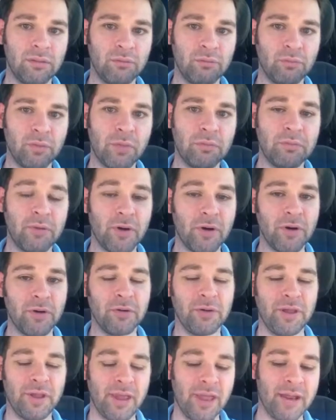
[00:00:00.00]
one
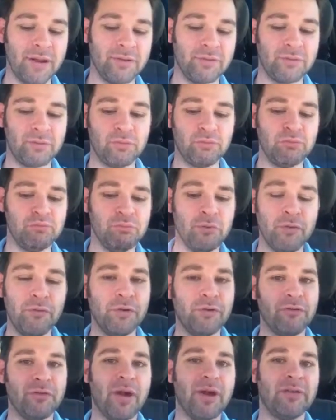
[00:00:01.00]
part he had us
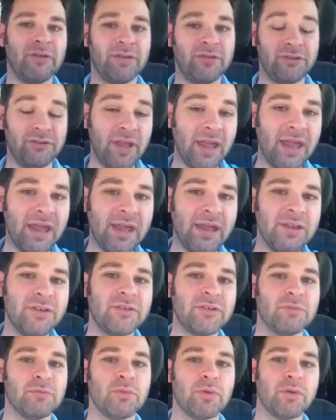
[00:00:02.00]
moving around the stage,
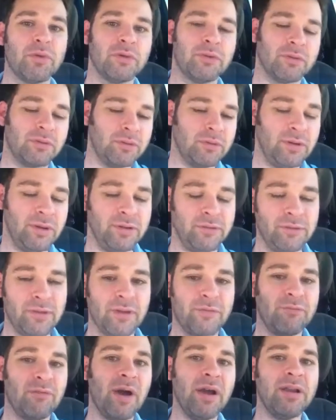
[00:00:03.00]
and he's
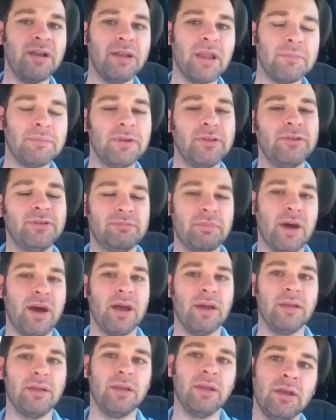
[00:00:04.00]
like, find an empty spot.